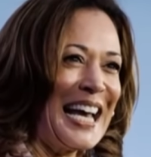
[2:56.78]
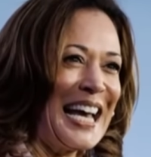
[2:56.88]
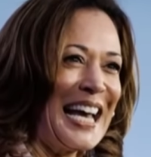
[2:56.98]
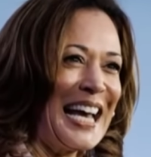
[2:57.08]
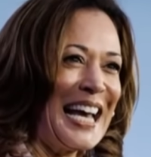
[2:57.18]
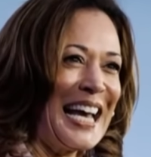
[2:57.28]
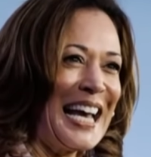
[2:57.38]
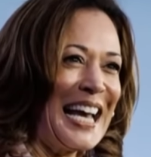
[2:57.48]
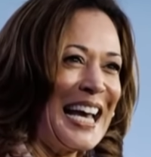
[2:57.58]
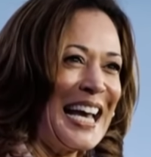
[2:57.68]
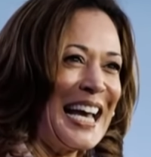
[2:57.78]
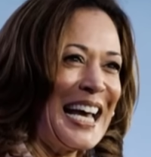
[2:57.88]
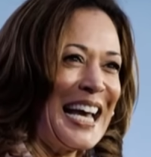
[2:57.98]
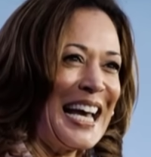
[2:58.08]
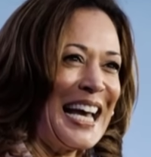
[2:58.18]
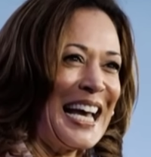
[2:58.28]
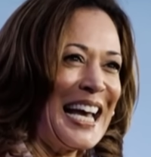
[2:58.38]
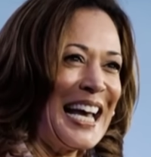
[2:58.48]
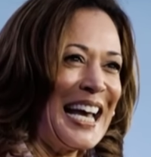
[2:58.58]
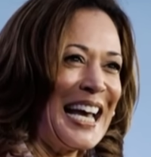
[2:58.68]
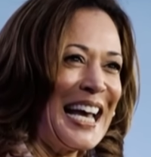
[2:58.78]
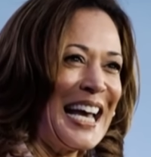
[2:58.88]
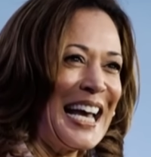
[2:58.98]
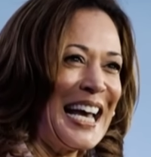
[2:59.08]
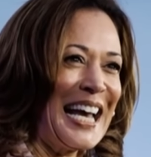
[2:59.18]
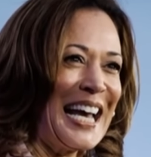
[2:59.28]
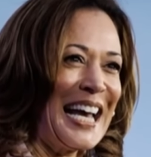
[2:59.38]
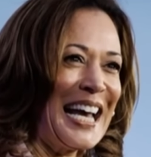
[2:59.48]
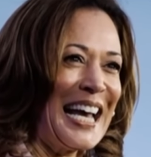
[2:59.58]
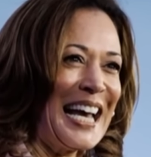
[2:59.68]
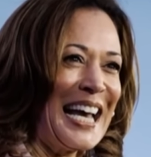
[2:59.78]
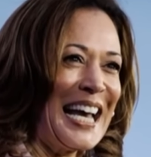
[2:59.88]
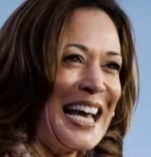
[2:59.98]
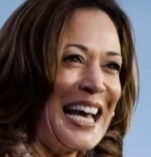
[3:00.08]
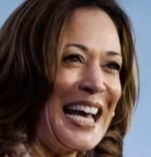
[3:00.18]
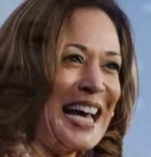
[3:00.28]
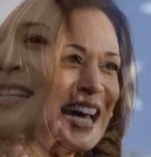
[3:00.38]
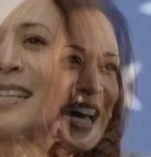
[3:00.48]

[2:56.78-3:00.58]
(not speaking)